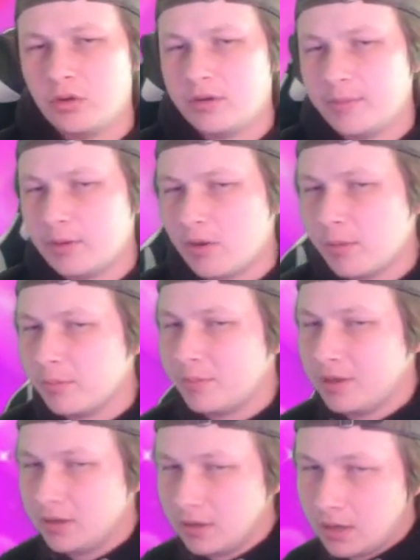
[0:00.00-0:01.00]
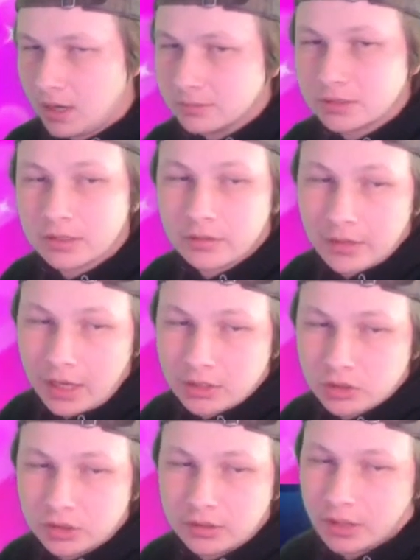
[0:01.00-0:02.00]
into my Robert Panda. I'm just gonna play Ice
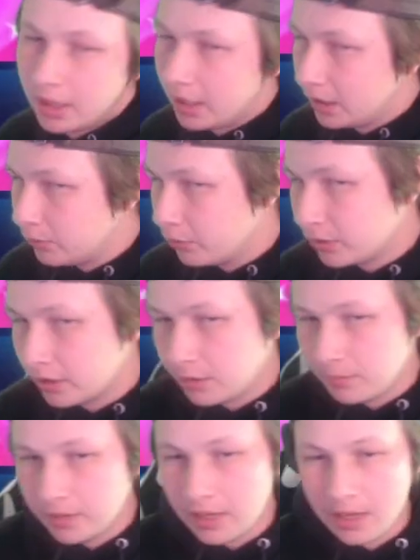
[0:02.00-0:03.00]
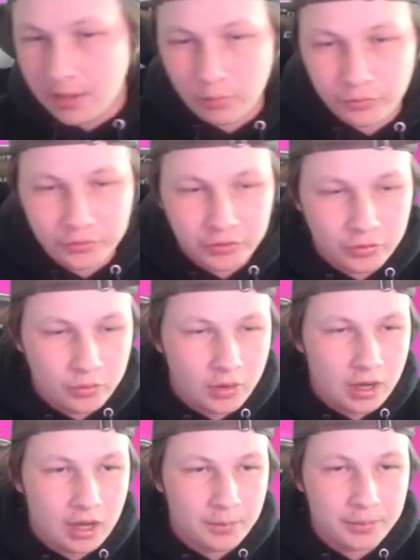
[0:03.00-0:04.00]
Shard, and we're gonna be able to
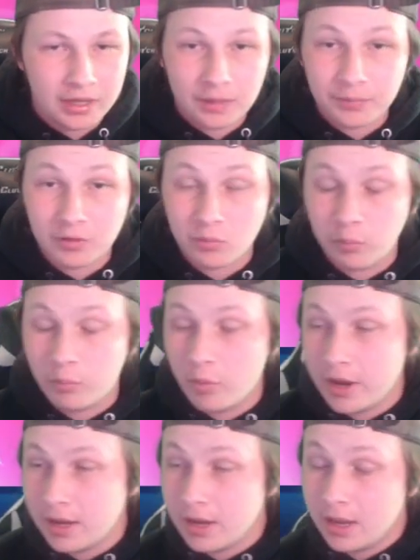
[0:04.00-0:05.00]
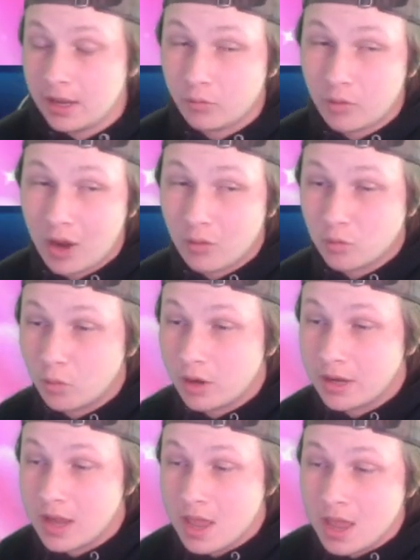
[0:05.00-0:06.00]
uh, pick up this win in round
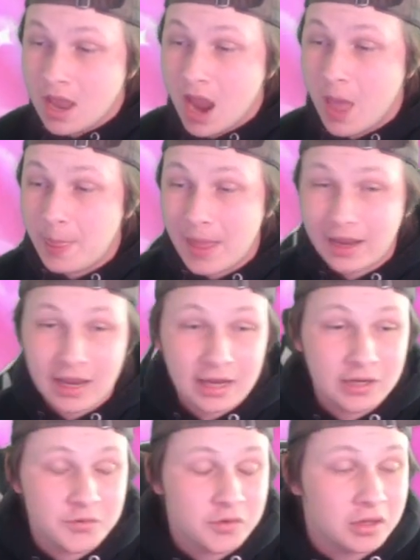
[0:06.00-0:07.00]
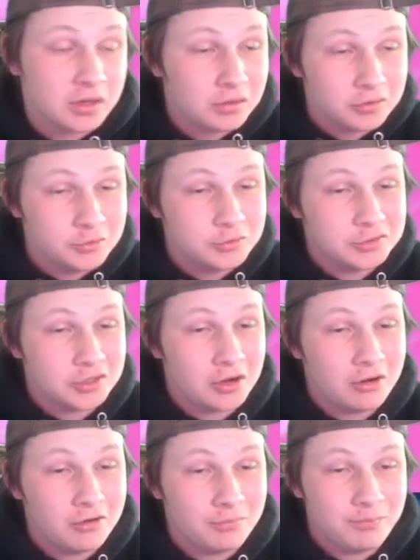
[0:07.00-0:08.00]
one. And that kind of concludes
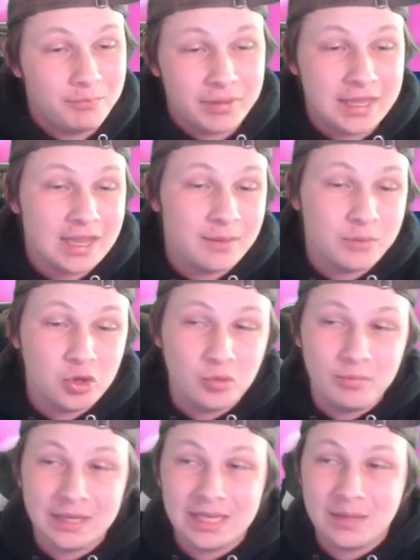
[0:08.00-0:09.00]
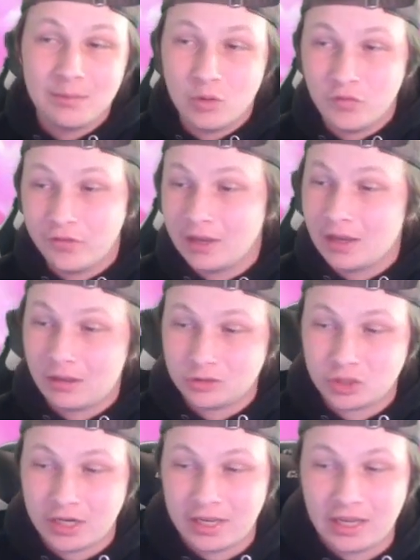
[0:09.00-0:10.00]
our PMU mini movie. I'll
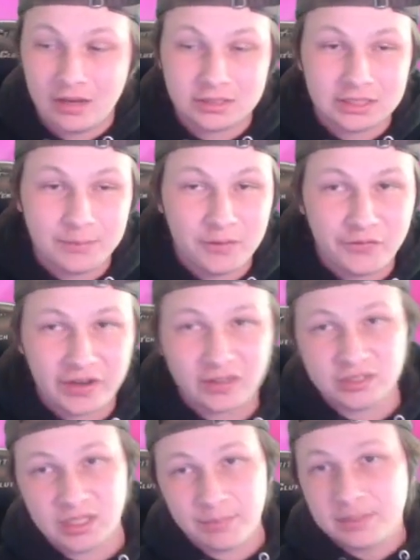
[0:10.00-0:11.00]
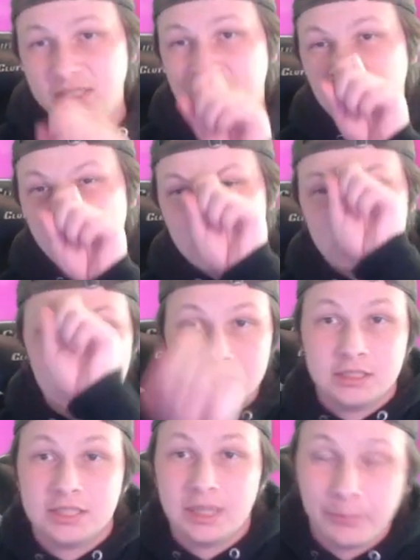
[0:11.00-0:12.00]
try and get semifinals up as its own
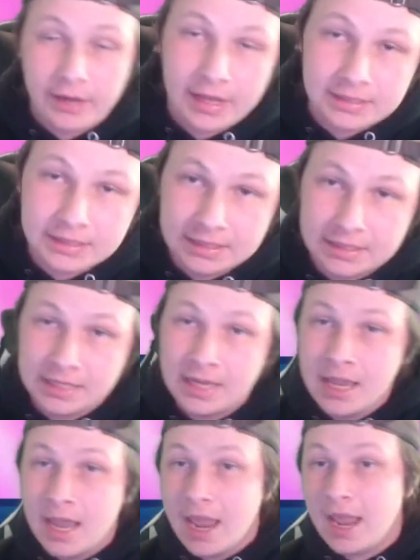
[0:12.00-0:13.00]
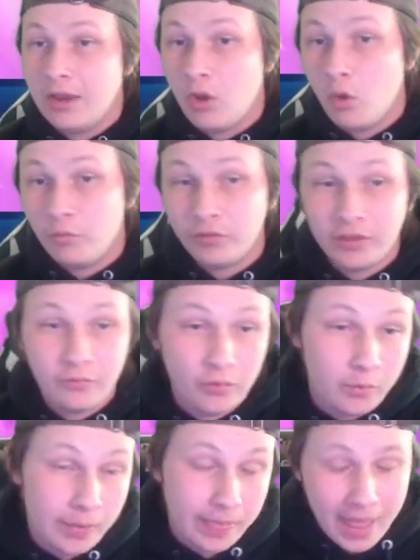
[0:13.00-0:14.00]
separate entity, and hopefully, if we
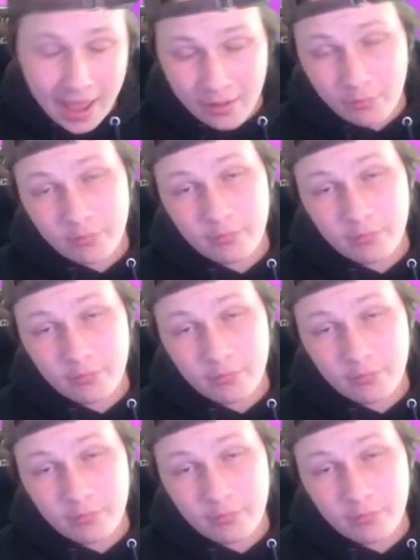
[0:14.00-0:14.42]
win that,